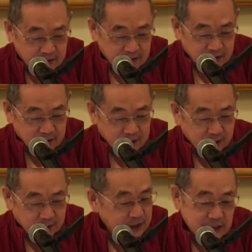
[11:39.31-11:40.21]
he doesn't
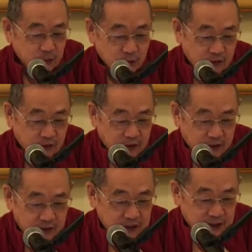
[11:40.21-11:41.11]
work for others, he has
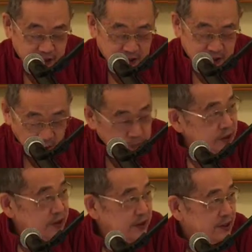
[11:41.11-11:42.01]
his own business,
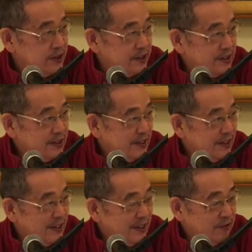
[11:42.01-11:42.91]
if
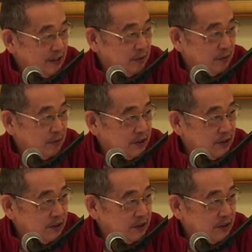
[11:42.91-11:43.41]
he's a merchant.